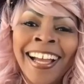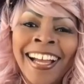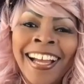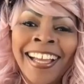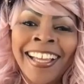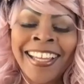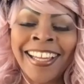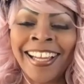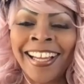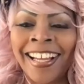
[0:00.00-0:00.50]

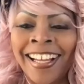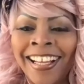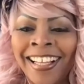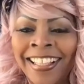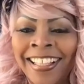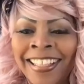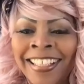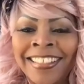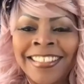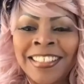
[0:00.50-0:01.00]
Yeah,
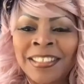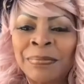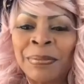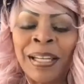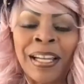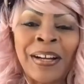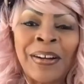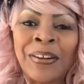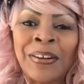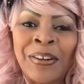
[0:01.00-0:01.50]
this has been
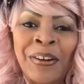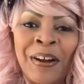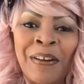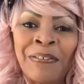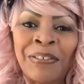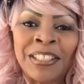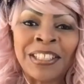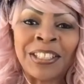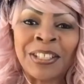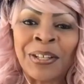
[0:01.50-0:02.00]
going on
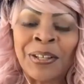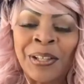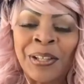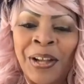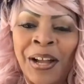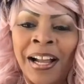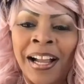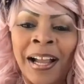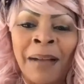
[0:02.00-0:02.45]
for so long.